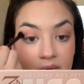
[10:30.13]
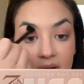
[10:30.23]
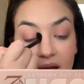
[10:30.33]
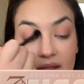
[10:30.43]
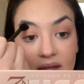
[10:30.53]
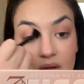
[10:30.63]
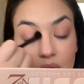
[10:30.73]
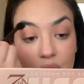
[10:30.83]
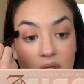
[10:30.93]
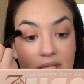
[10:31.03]
I think
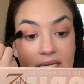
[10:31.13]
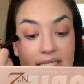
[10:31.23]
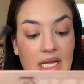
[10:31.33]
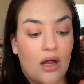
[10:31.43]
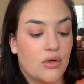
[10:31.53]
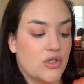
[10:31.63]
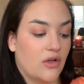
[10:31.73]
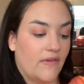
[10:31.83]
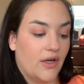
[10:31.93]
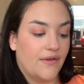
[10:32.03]
Laura Lee's colors are
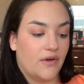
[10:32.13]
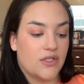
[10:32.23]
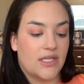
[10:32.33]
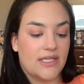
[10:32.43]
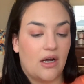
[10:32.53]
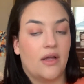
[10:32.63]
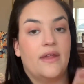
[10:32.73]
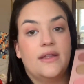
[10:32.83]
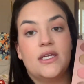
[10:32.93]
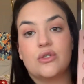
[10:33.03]
very versatile. I
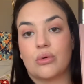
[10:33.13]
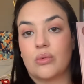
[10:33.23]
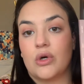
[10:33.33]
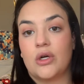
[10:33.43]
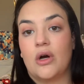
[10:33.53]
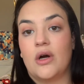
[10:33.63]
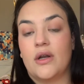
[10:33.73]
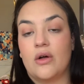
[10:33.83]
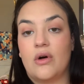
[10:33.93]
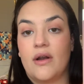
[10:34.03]
think these would work on
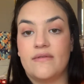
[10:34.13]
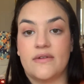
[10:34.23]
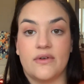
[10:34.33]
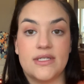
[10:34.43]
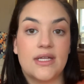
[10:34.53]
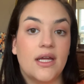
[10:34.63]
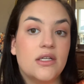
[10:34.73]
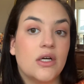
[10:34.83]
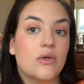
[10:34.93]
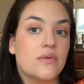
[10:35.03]
a lot of different skin
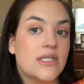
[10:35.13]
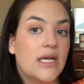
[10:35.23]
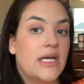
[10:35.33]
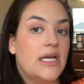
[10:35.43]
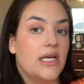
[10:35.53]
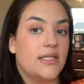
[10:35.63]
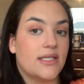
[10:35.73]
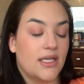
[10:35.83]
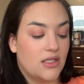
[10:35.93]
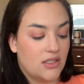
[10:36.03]
tones and
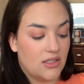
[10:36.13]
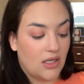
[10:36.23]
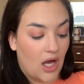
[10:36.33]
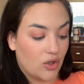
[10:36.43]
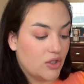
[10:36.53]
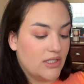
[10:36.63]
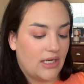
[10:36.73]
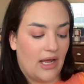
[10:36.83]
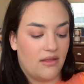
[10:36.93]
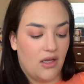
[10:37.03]
skin colors,
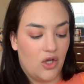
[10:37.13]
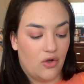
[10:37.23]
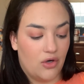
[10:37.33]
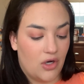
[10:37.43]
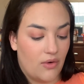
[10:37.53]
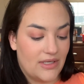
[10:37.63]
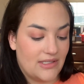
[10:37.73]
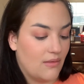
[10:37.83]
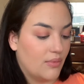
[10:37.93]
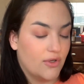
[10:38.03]
and I think you could go as
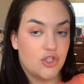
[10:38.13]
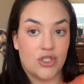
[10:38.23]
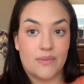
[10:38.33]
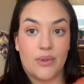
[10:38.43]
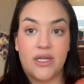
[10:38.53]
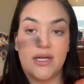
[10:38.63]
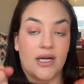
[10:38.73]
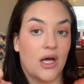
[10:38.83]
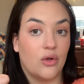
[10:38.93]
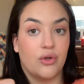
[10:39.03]
simple as just putting a
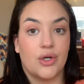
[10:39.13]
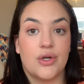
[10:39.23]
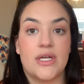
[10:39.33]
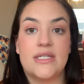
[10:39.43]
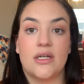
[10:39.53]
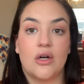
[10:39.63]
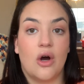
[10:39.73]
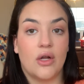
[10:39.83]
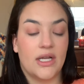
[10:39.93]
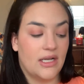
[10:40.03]
color in the crease and
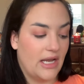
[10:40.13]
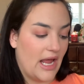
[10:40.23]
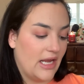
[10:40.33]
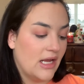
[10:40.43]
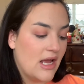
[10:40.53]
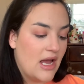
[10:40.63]
calling it a day.